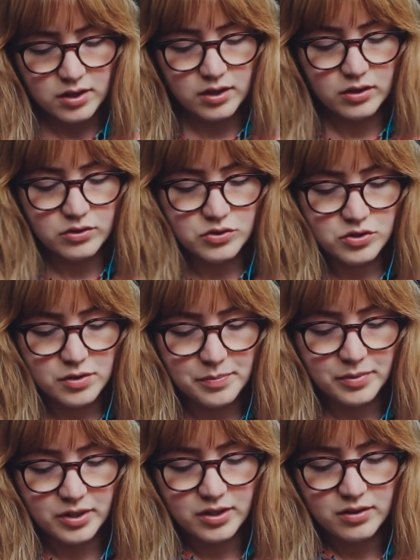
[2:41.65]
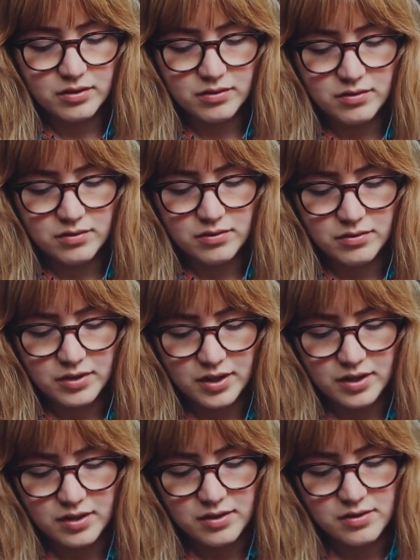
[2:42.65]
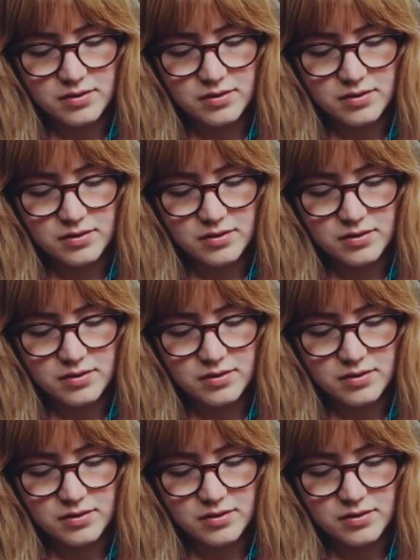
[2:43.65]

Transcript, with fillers: A little driplet. Okay.